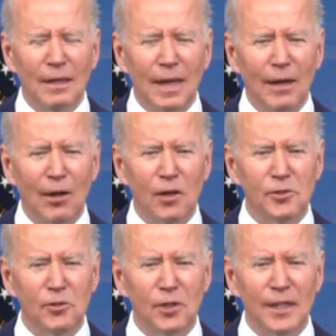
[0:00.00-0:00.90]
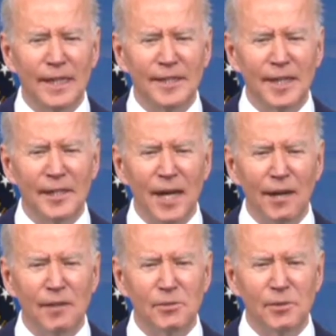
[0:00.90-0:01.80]
and also clean
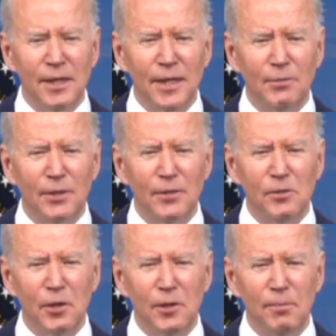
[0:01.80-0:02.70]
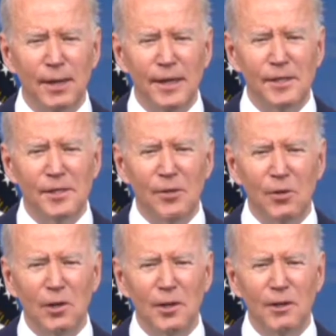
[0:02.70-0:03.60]
technology we need to reduce our dependence on
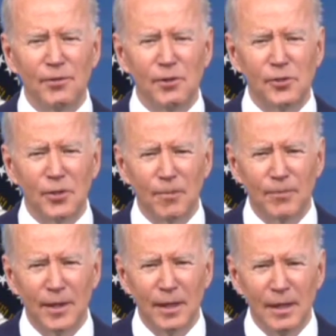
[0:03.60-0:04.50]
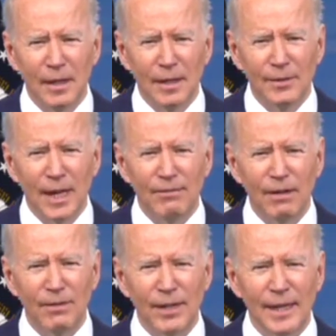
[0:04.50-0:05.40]
oil in the future. They have
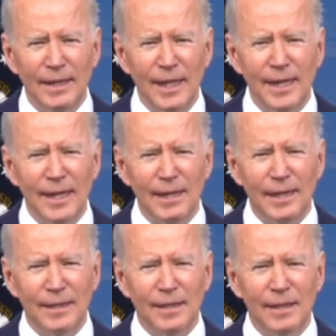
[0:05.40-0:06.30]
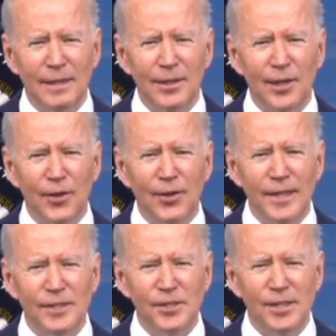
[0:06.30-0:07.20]
everything they need,
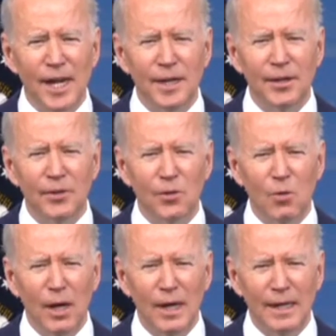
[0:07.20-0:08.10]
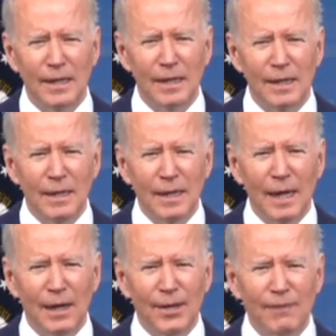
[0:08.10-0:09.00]
nothing standing in their way.
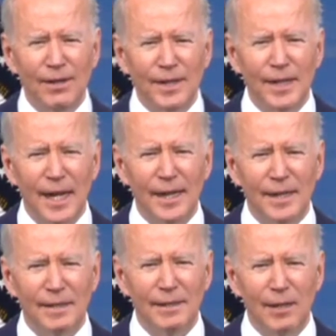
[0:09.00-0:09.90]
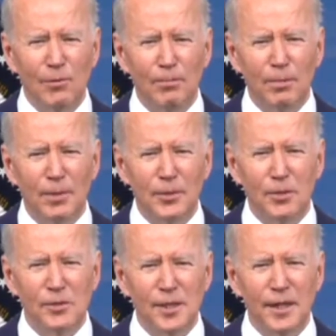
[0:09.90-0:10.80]
And they've indicated they will be
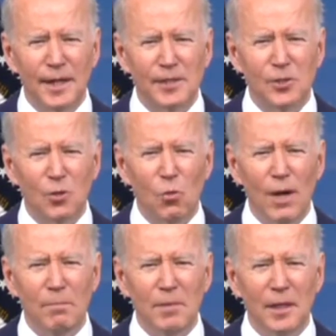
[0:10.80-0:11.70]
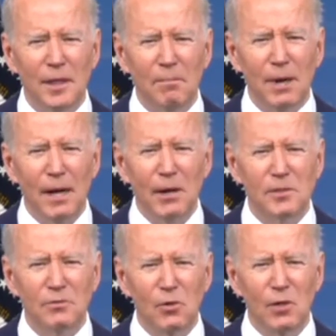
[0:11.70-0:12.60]
producing an extra 1 million barrels
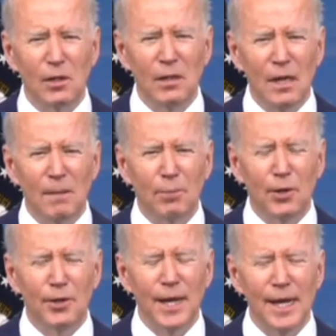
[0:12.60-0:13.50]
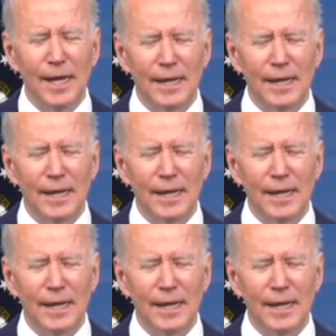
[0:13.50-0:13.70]
of oil per day,